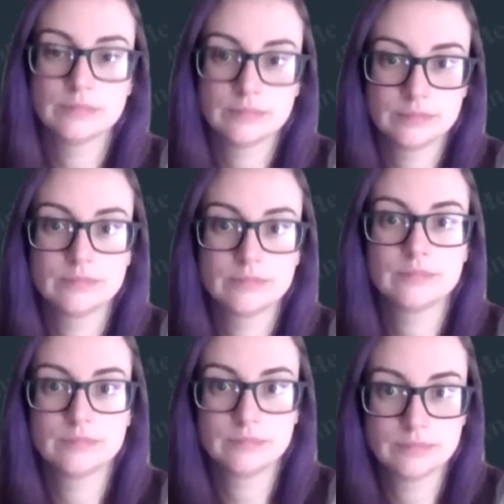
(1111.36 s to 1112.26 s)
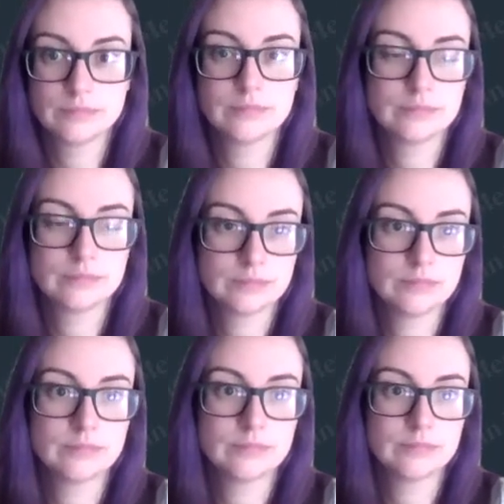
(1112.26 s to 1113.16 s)

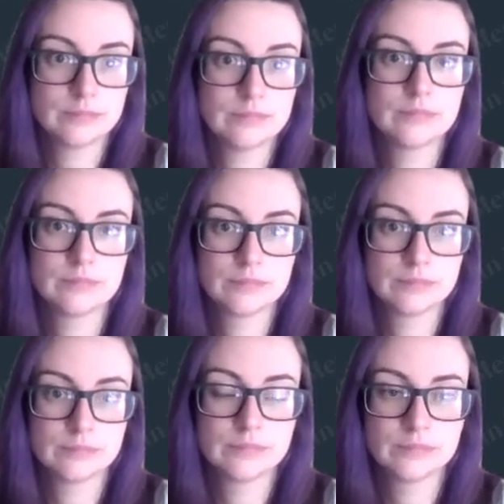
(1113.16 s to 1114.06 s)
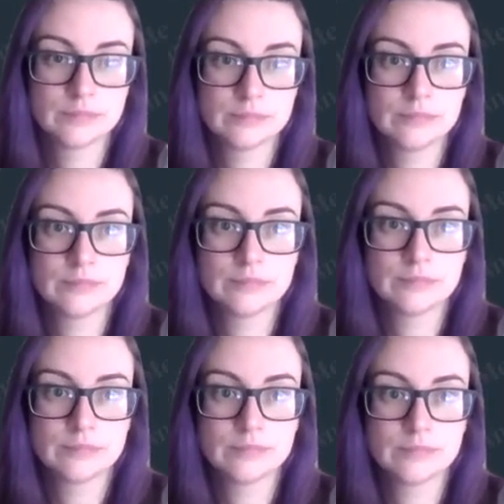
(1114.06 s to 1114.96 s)

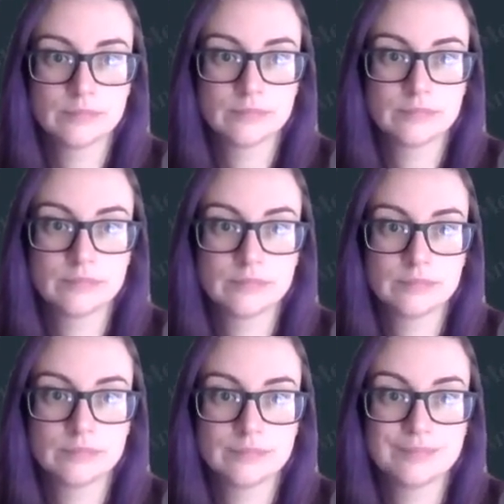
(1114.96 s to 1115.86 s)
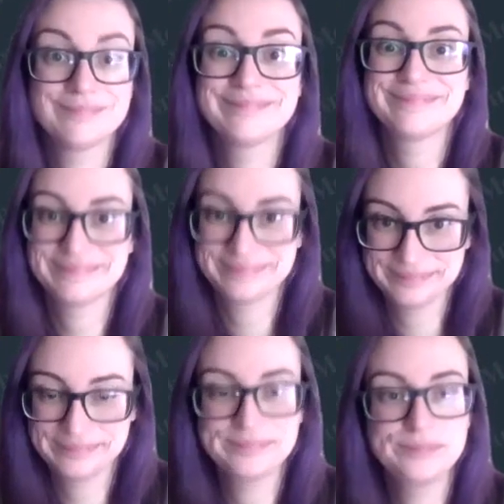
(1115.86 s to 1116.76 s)

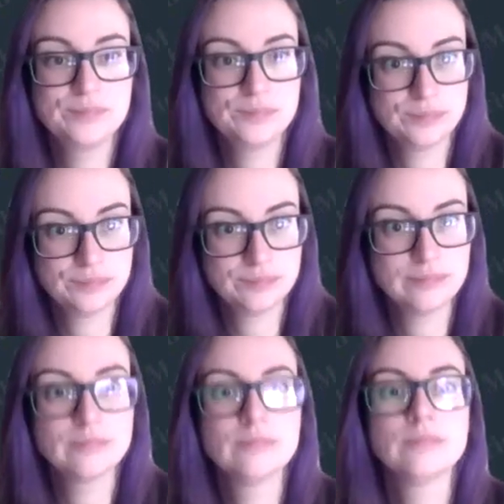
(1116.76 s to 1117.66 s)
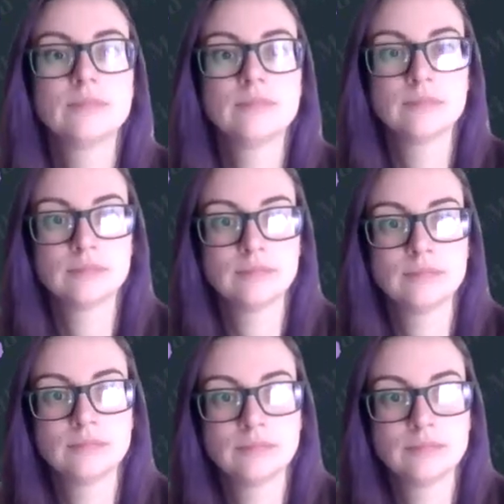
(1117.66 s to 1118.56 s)
[no speech]